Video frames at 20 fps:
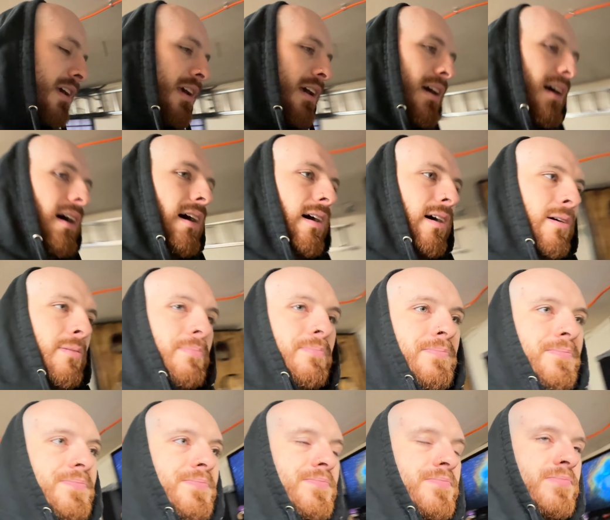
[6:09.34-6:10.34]

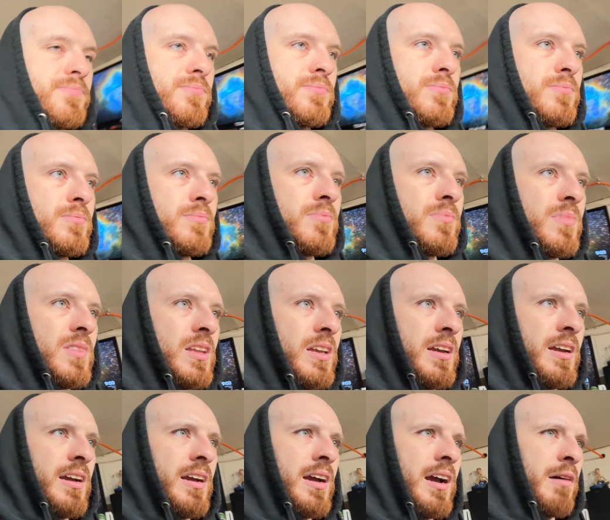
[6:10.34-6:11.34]

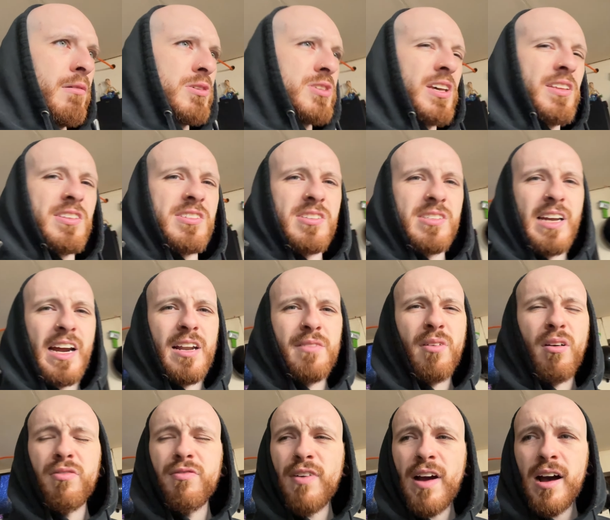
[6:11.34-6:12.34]
I will say this is kind of
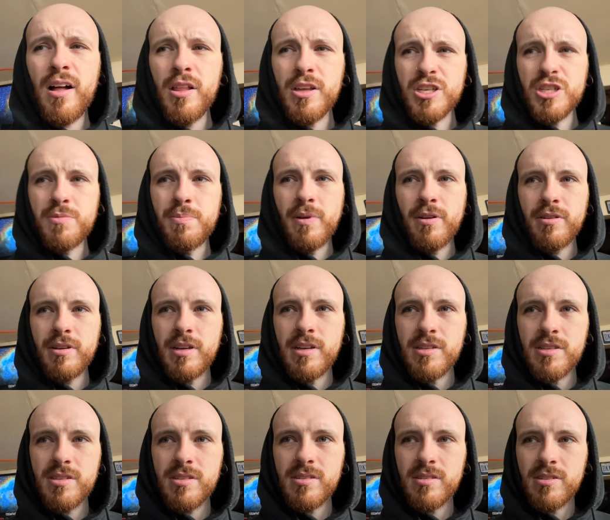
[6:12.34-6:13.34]
a foul
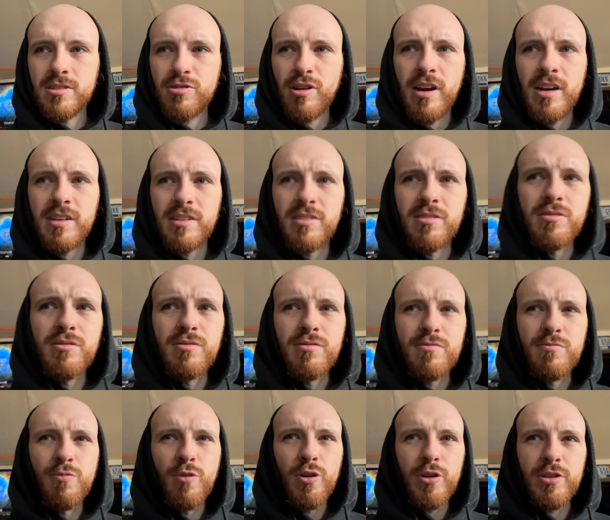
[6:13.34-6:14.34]
experience trying to
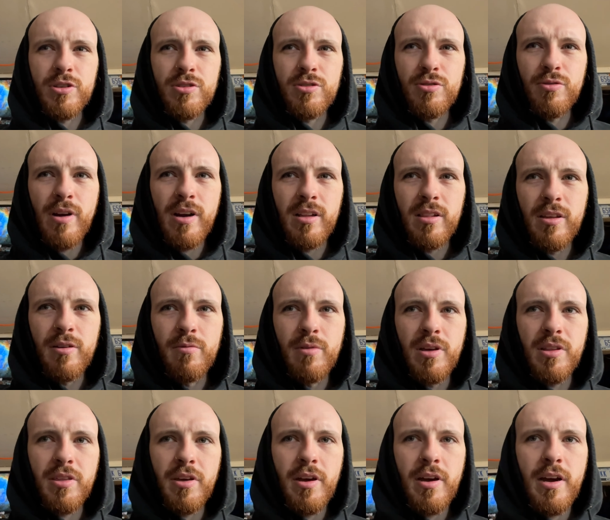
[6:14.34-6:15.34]
work directly
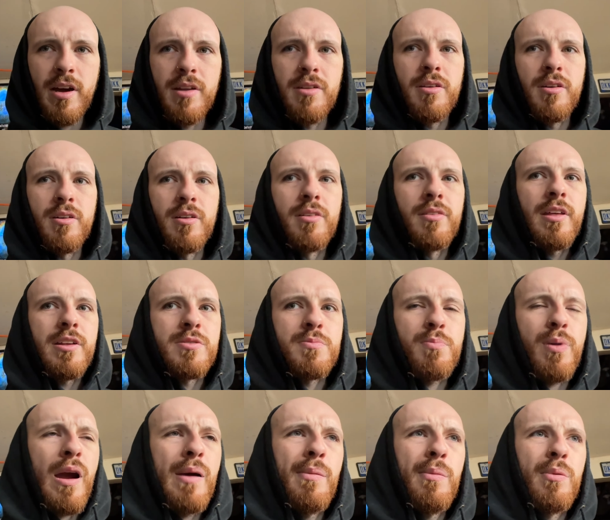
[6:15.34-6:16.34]
with Honda. That's
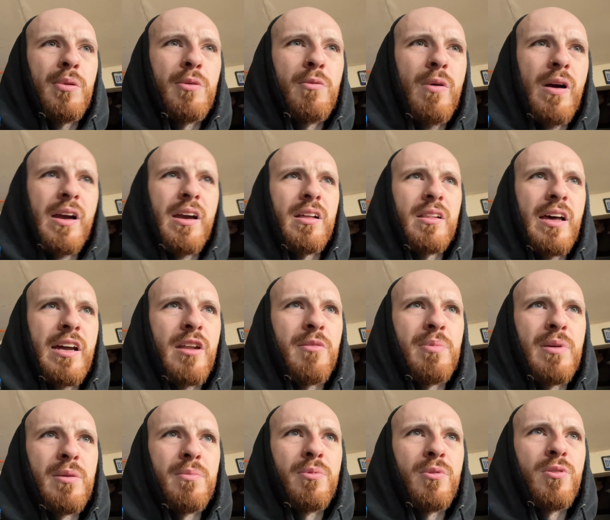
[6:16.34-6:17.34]
probably why a lot of
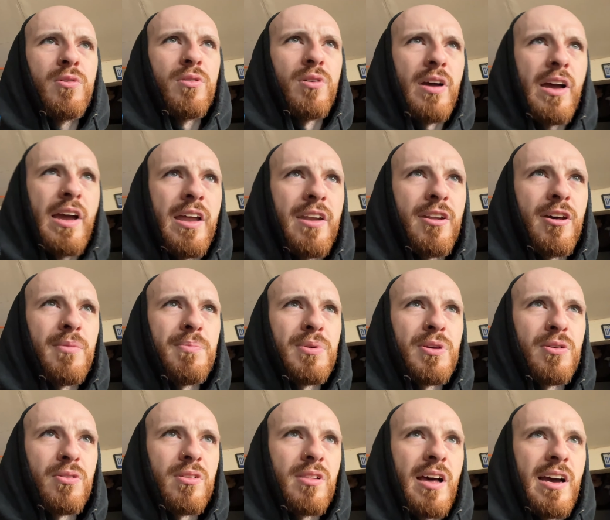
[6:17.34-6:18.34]
people end up
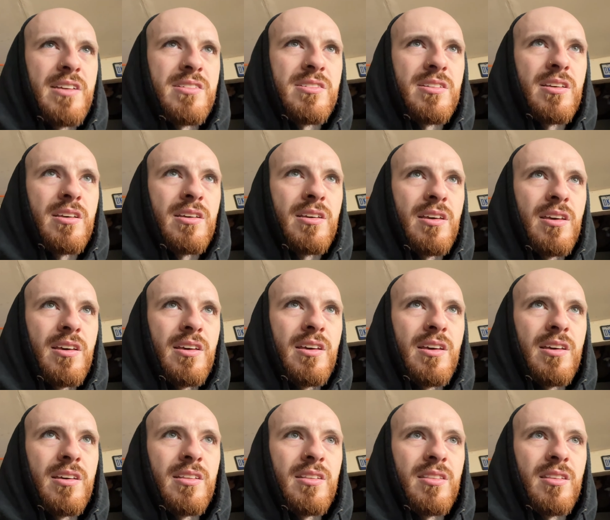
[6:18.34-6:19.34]
utilizing
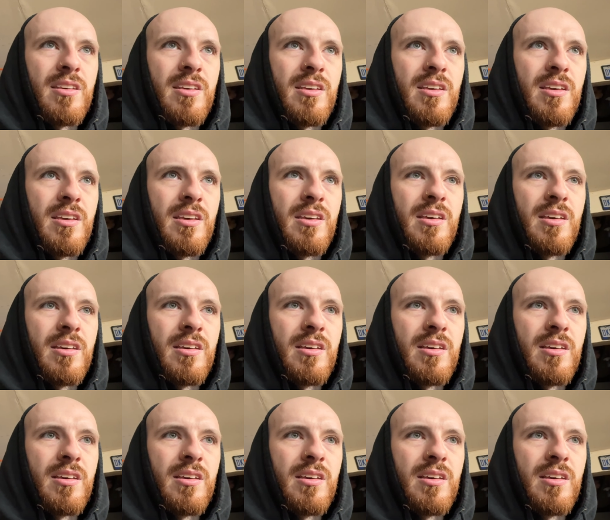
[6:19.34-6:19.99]
the